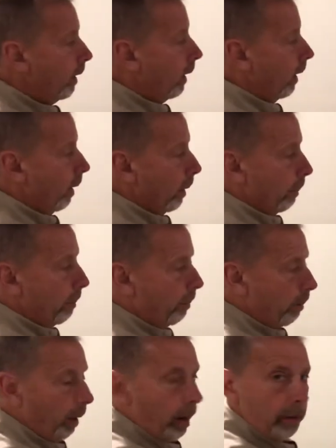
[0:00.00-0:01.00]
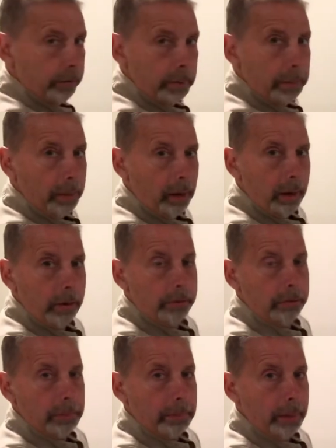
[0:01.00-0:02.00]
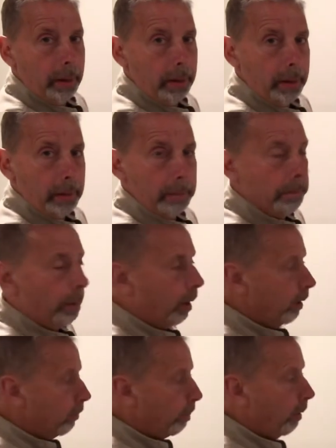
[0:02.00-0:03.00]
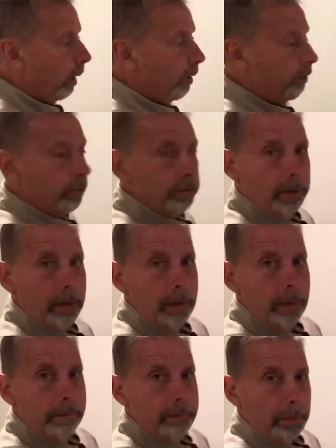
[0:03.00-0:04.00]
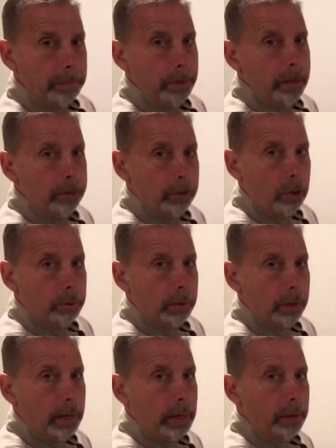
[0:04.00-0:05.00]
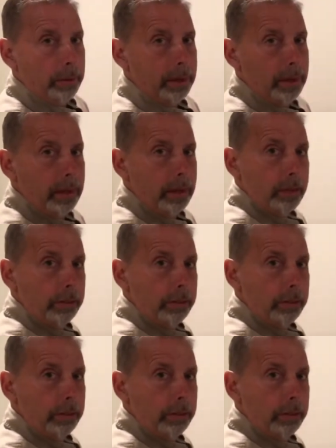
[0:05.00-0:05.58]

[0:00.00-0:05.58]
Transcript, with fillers: uh, uh repairs and, and uh, parts prices, they're being totaled out.